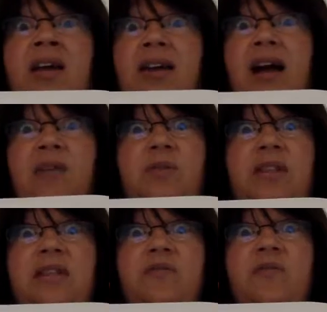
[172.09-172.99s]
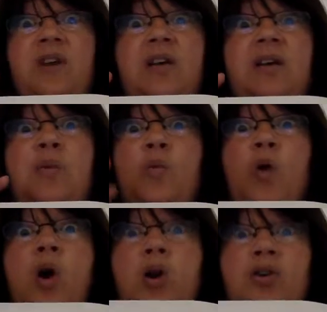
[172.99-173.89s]
God, with his very
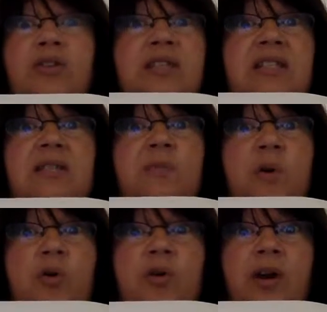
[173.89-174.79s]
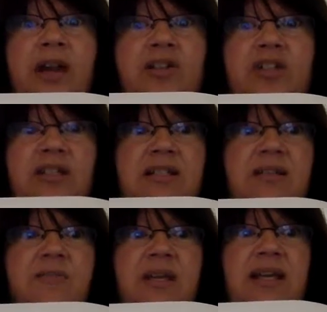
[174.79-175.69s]
words, spoke creation
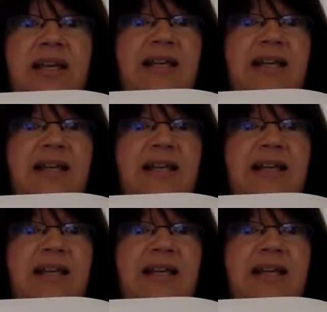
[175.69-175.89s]
into being.